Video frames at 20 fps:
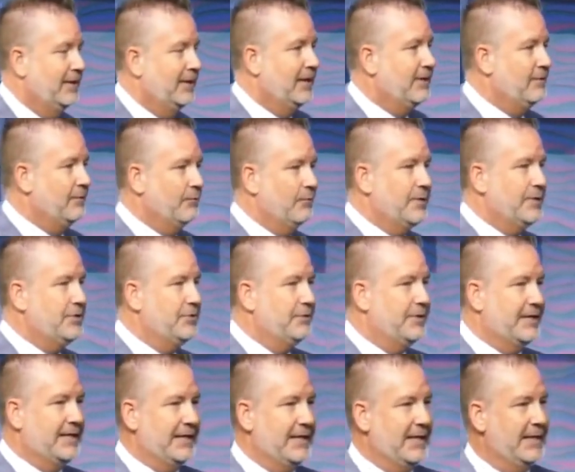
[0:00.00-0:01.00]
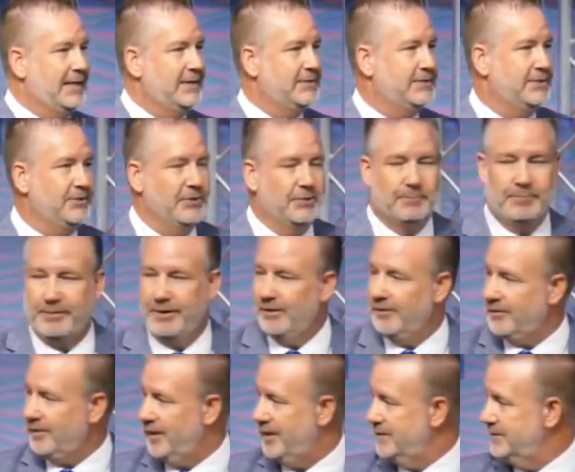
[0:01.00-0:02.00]
It, when you get into your prayer
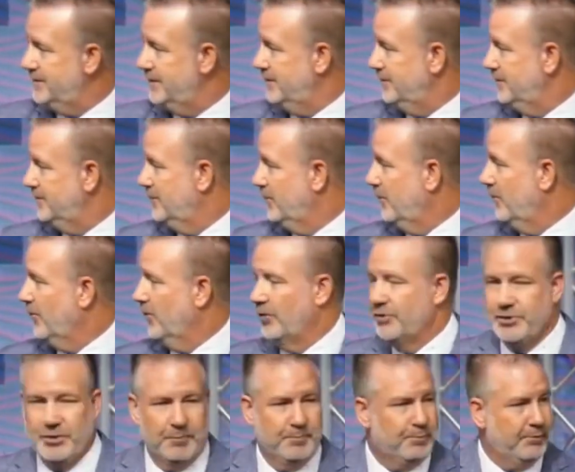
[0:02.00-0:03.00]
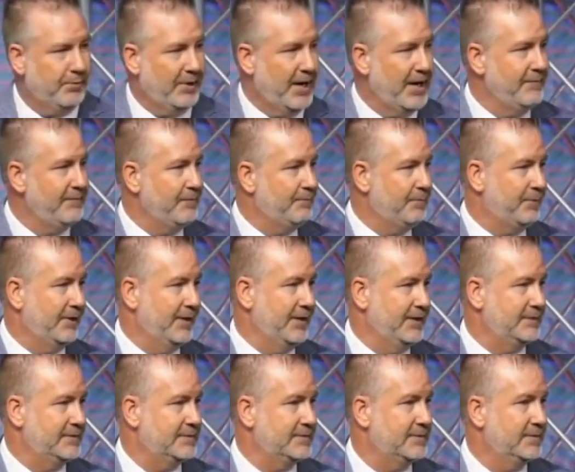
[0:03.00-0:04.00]
closet or your private
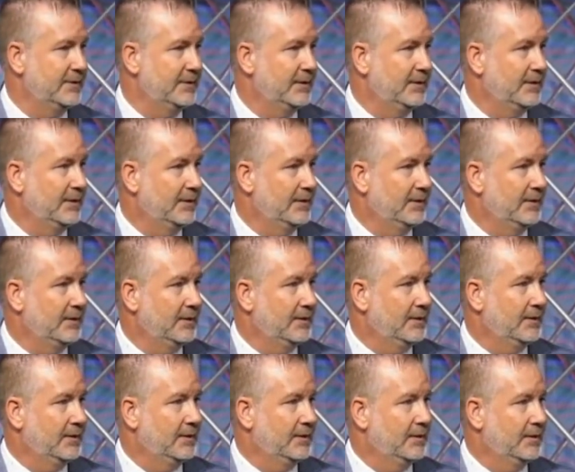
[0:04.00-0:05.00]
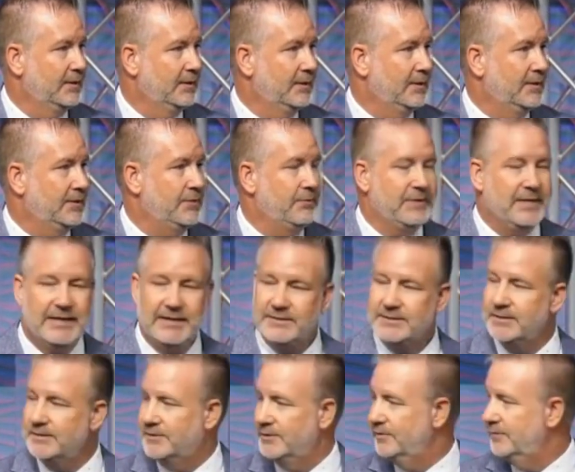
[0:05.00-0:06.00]
place, you need
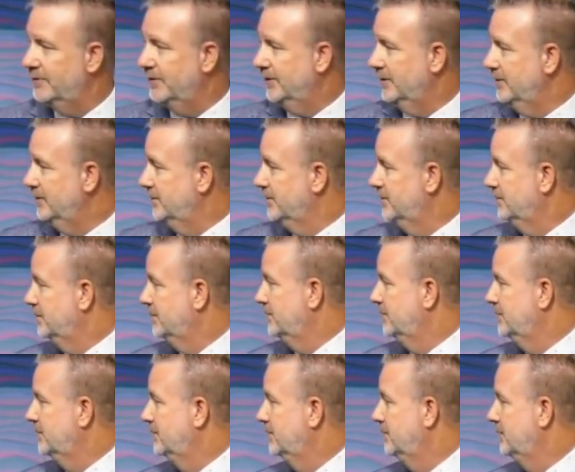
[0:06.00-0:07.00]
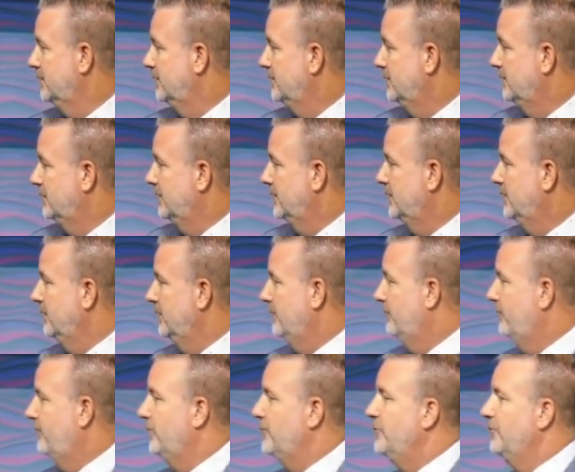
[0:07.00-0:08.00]
to do it.
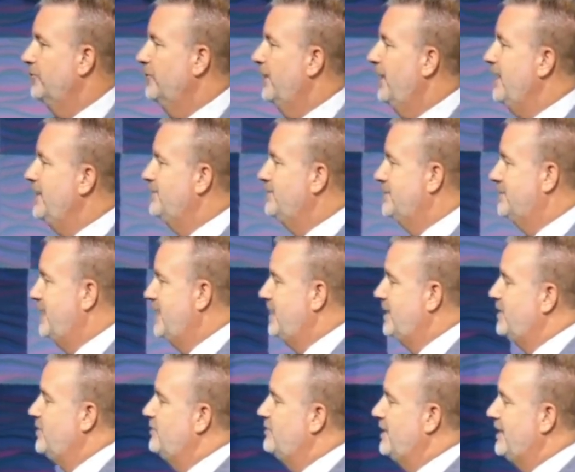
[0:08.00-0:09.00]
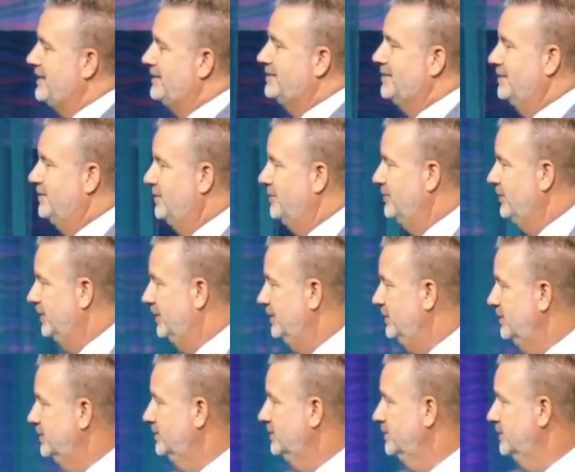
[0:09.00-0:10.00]
For your life's sake, you need to do it.
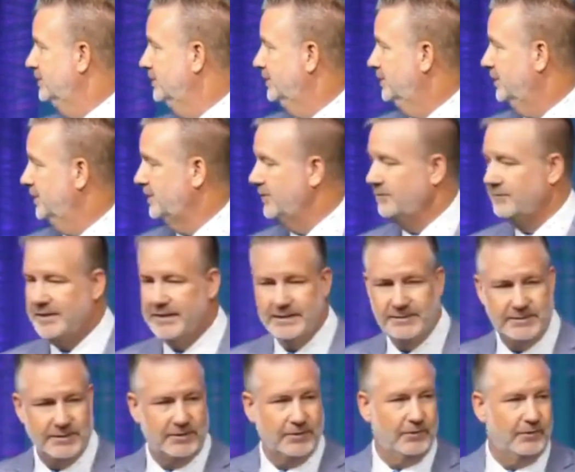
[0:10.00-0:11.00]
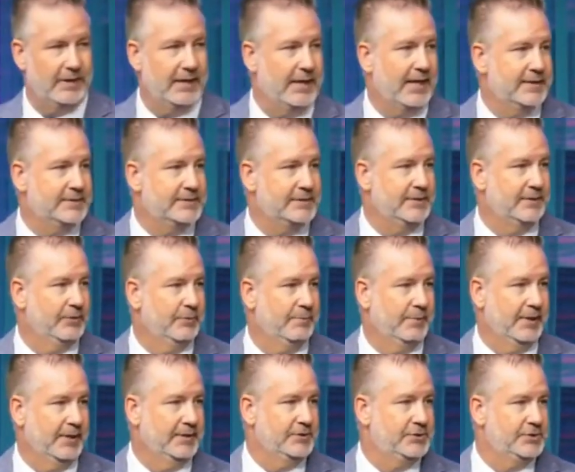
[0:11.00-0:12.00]
You need to go into that secret
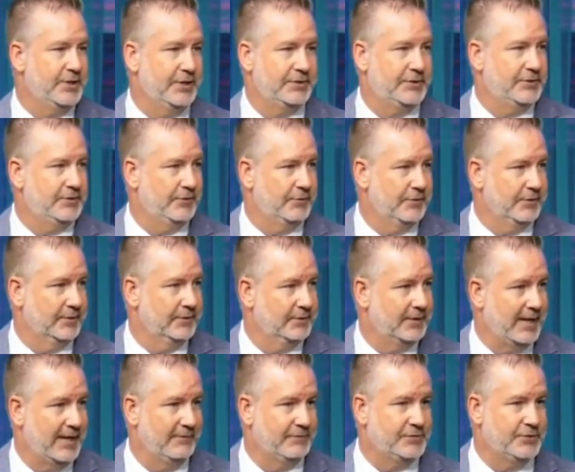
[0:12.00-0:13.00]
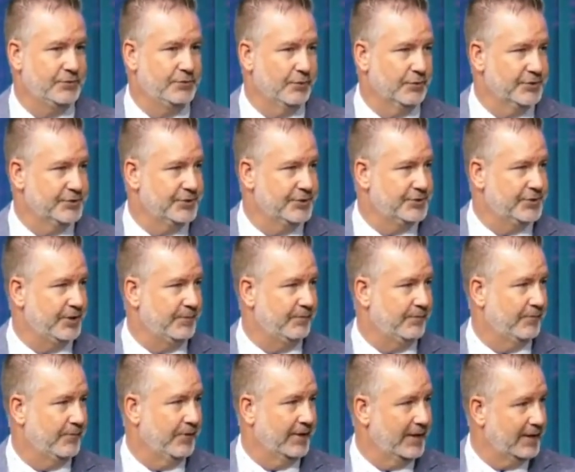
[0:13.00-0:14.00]
place. Shut the door. I have two doors to shut
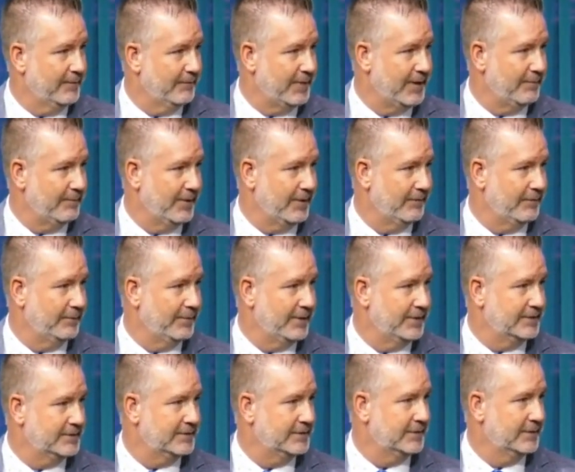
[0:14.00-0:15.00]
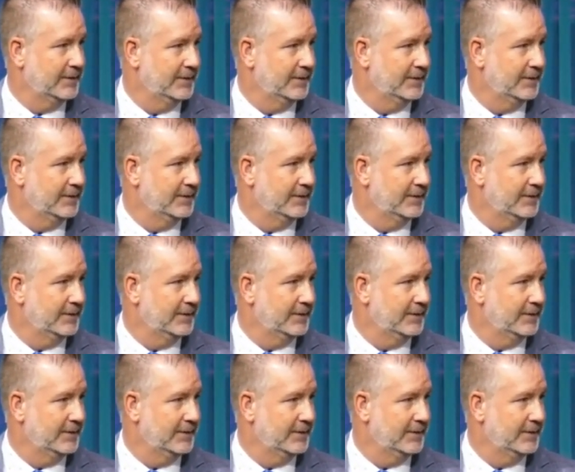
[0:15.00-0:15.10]
before I get in my private place.